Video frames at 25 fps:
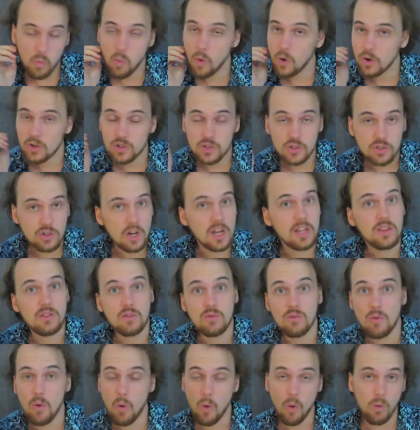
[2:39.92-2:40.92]
walk straight
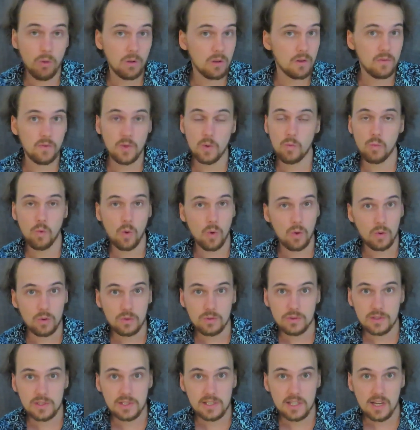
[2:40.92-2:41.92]
through all of the
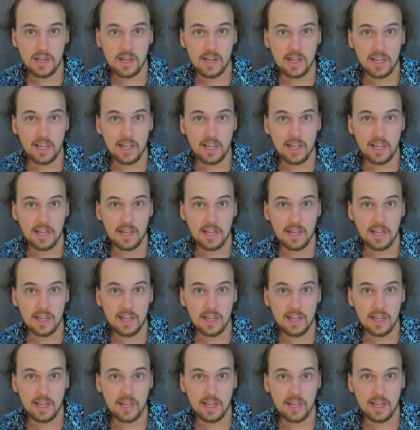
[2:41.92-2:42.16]
walls